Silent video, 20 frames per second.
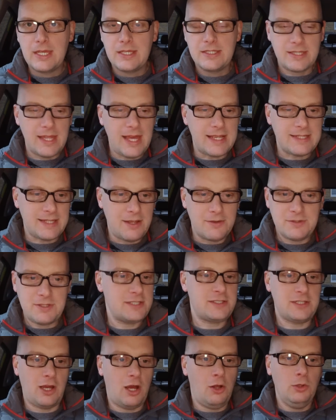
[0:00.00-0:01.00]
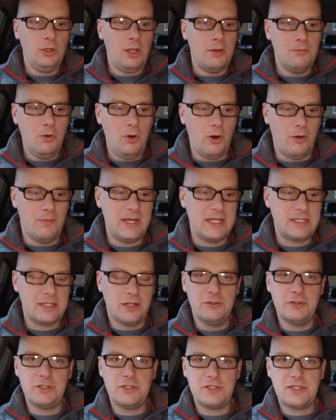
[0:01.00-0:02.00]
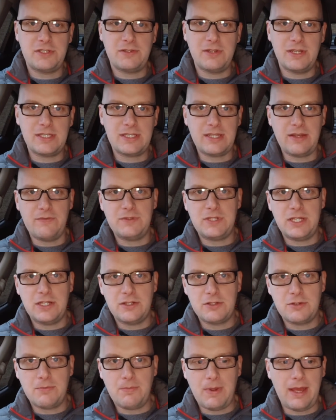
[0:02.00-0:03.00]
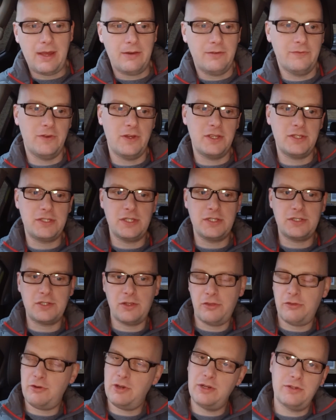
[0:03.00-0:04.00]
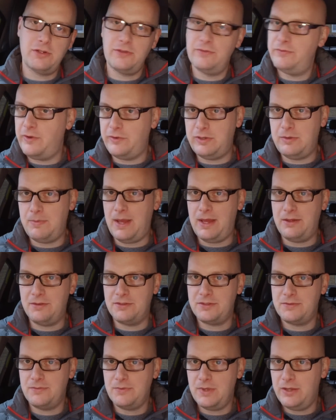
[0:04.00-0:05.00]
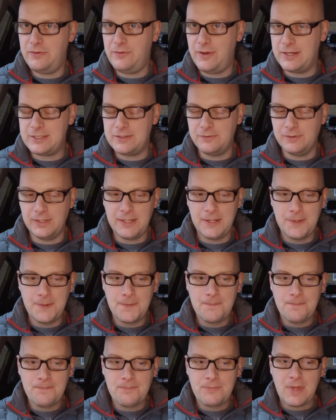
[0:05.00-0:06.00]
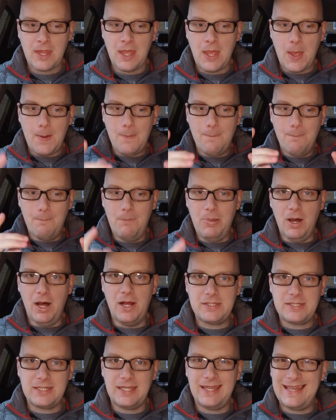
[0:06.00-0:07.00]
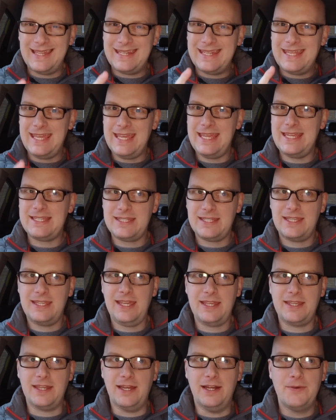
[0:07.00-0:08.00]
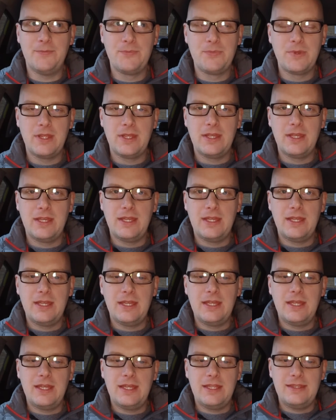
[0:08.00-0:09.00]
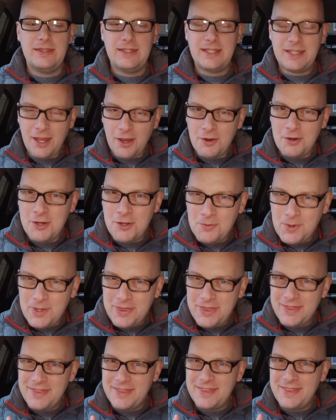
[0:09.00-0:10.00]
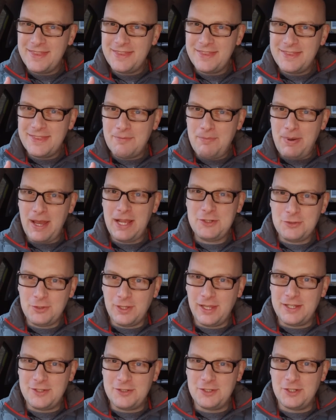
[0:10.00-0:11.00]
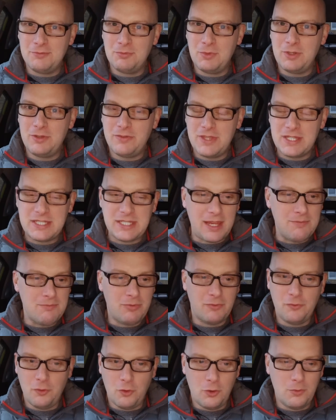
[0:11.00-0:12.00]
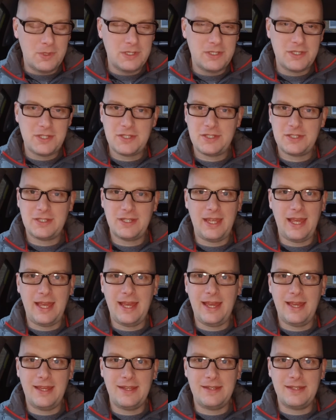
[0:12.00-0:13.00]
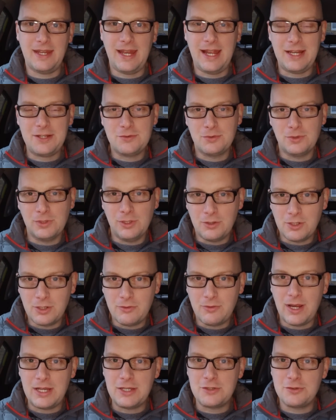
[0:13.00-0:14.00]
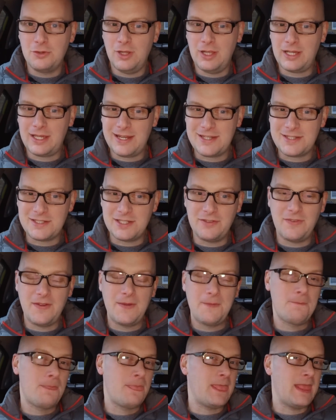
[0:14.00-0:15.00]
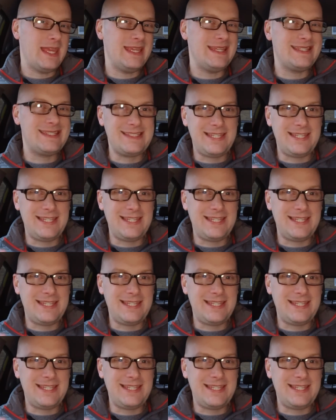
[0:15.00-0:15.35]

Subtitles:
So it's a whole lot more. I mean, it's £1,700 versus £350 effectively. But, and here's the kicker, the Kona with the petrol engine with the same performance and an actual longer range and all that kind of stuff is